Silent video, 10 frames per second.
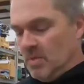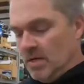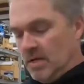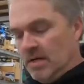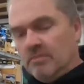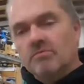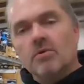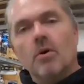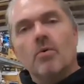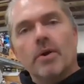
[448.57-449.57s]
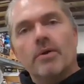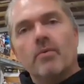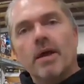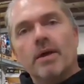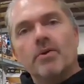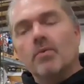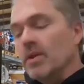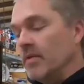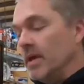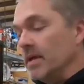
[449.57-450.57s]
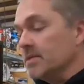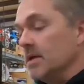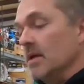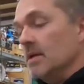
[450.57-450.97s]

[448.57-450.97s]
a uh, lower end way of doing things.